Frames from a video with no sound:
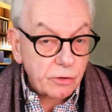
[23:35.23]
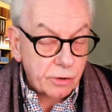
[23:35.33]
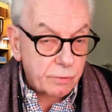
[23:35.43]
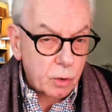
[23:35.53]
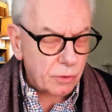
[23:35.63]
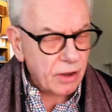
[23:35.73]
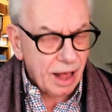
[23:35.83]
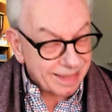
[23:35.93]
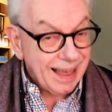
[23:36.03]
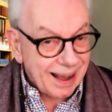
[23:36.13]
And of course,
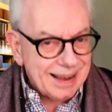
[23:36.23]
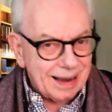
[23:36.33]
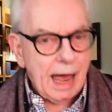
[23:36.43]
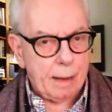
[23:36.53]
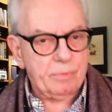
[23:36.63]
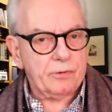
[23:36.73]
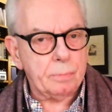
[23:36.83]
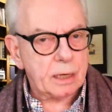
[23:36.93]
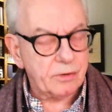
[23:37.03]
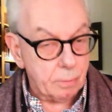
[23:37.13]
that collapsed
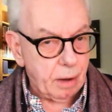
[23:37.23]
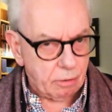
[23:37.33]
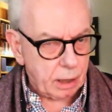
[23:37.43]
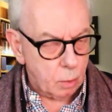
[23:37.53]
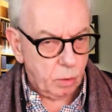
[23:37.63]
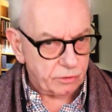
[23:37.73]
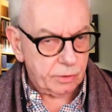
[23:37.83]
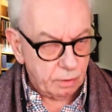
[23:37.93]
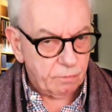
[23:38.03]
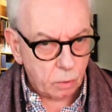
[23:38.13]
because America wasn't
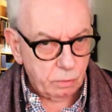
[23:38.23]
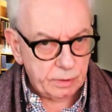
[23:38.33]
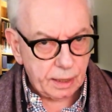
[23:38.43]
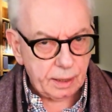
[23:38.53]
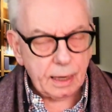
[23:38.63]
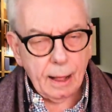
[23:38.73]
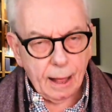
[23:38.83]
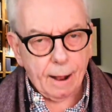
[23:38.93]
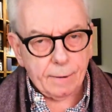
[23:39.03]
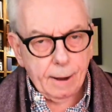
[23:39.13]
involved in it
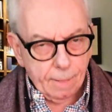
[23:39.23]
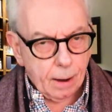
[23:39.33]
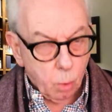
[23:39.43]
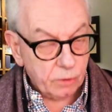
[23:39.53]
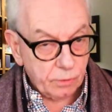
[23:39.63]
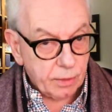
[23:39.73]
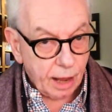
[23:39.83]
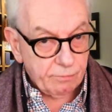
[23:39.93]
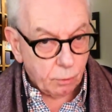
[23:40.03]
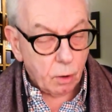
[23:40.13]
and there wasn't,
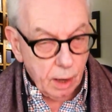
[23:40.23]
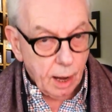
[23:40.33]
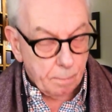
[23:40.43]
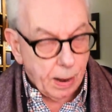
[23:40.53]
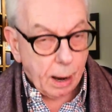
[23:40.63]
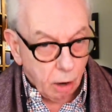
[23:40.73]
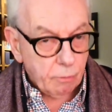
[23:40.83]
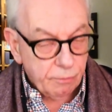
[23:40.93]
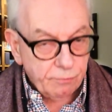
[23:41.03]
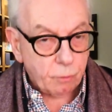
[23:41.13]
therefore, a power of
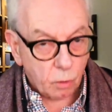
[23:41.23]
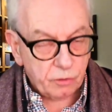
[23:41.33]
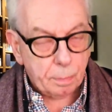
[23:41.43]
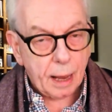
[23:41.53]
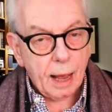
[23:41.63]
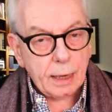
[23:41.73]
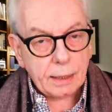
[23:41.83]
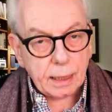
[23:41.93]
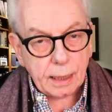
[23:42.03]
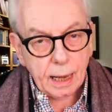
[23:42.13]
force behind it.